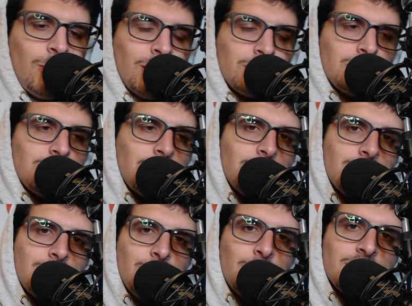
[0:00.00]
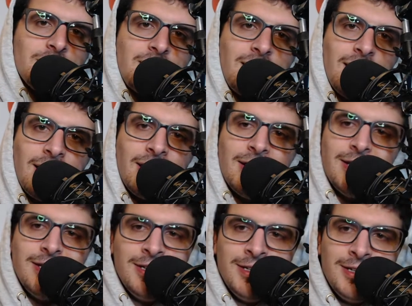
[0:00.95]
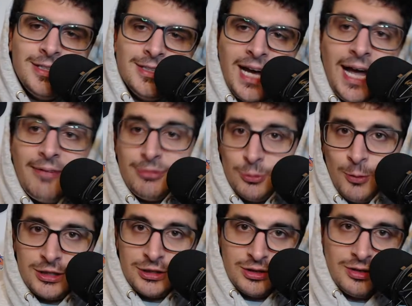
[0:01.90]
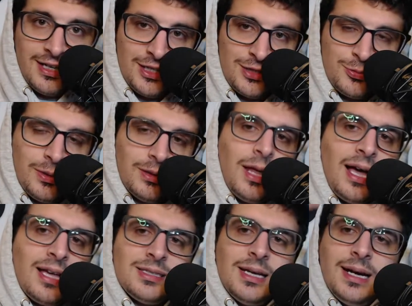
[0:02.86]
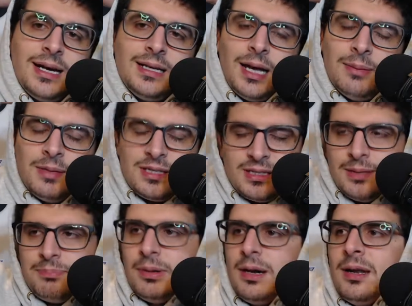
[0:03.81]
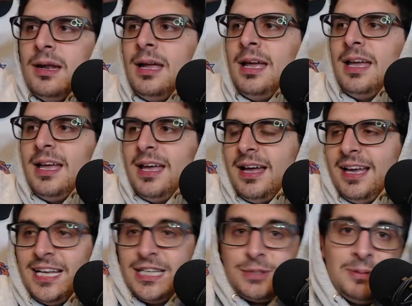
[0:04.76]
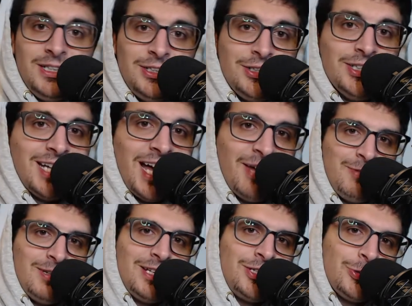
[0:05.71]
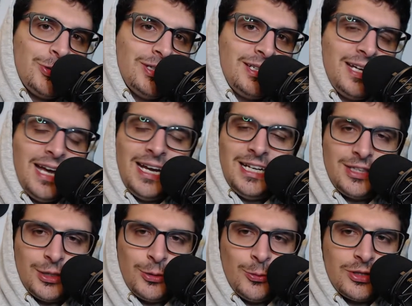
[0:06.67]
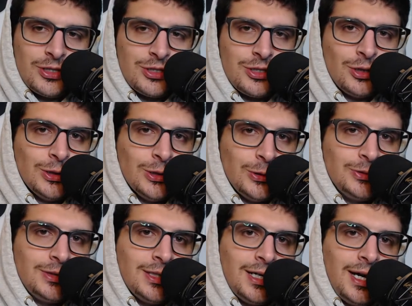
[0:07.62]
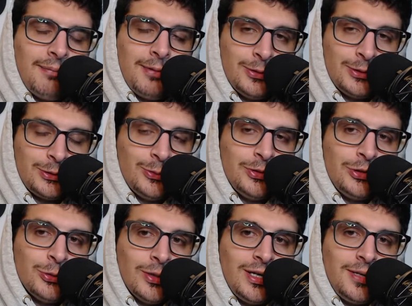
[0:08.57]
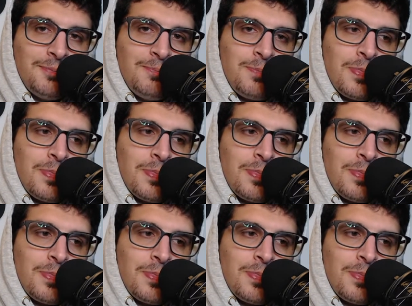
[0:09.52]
watching Tulsa King. I have to watch the latest one. Last night I missed it, but it's been good. been enjoying it. Anything with Stallone, I'm going to enjoy.